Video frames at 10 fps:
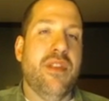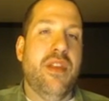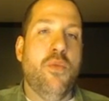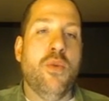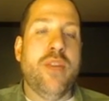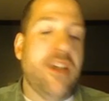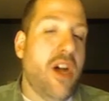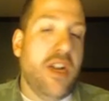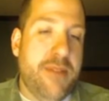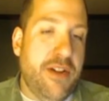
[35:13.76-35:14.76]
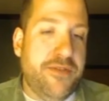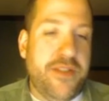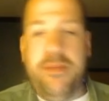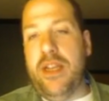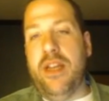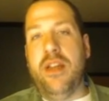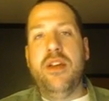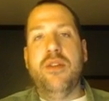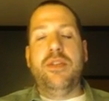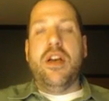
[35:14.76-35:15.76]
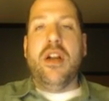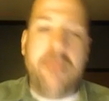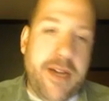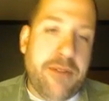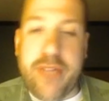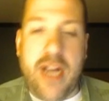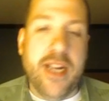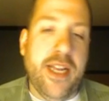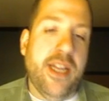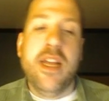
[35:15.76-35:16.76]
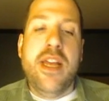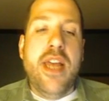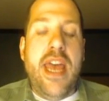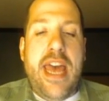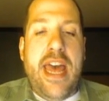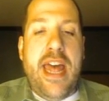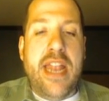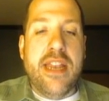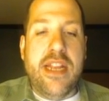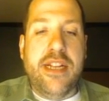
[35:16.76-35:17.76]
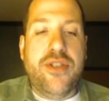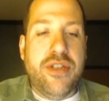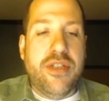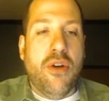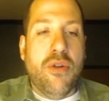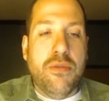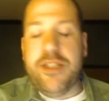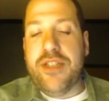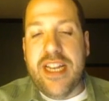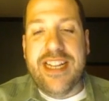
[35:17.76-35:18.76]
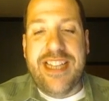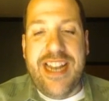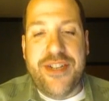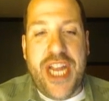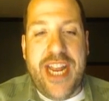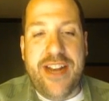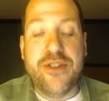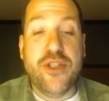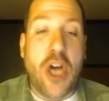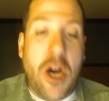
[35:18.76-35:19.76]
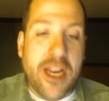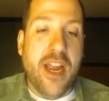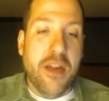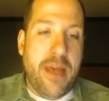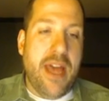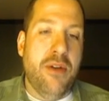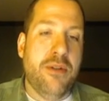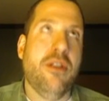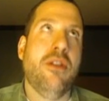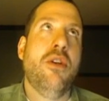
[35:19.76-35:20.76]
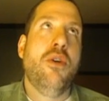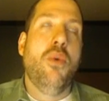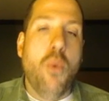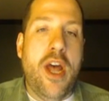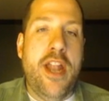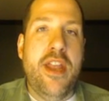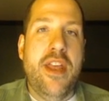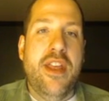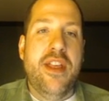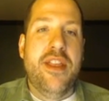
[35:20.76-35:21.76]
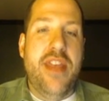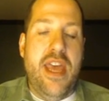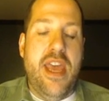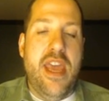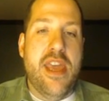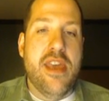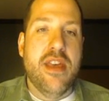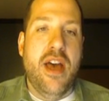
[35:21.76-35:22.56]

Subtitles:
where we talk about flipping, we talk about blogging, and it's just a whole bunch of connected educators talking about what they're